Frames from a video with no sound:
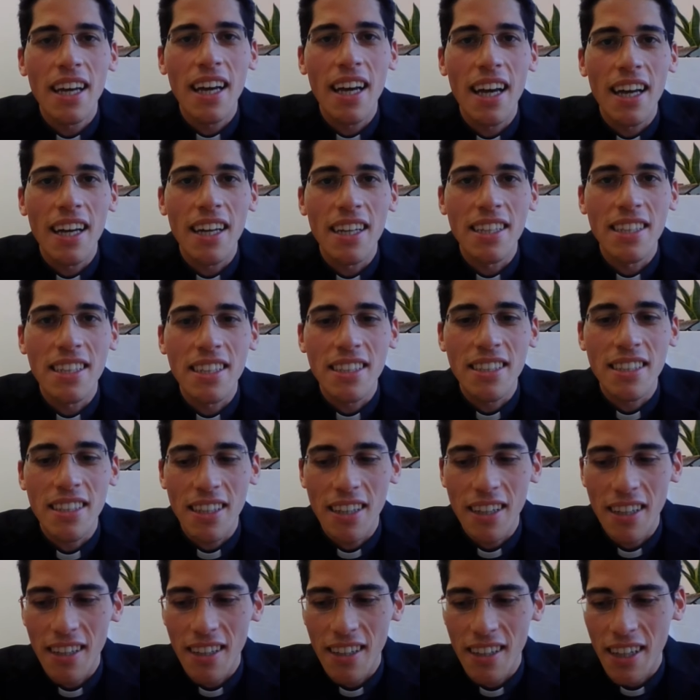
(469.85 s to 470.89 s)
and
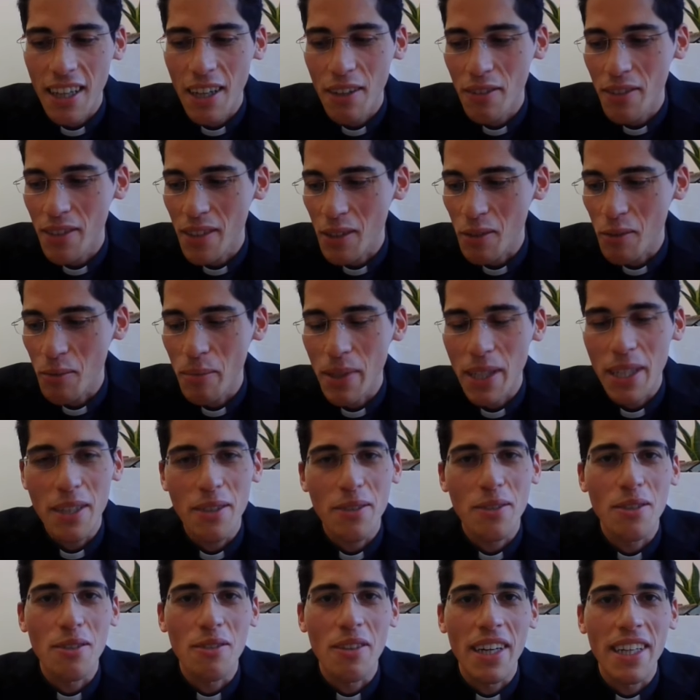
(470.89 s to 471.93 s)
everything will be
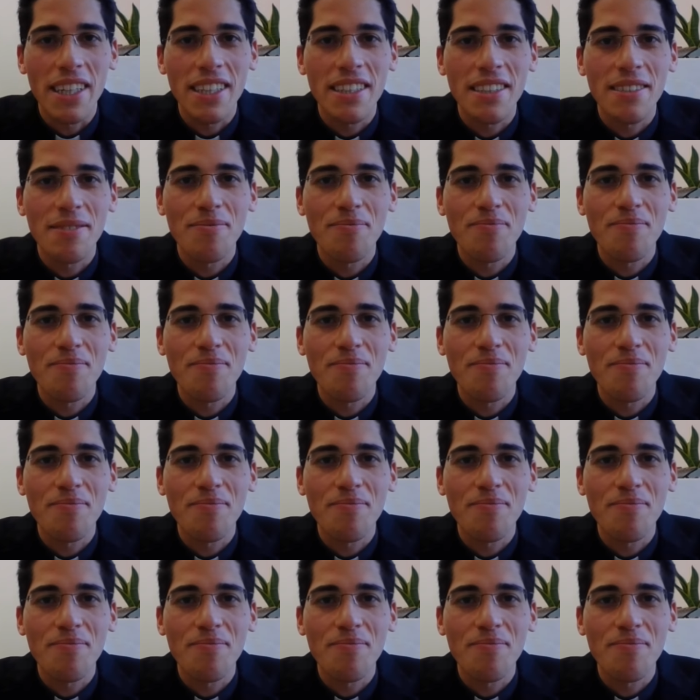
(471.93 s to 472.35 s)
all right.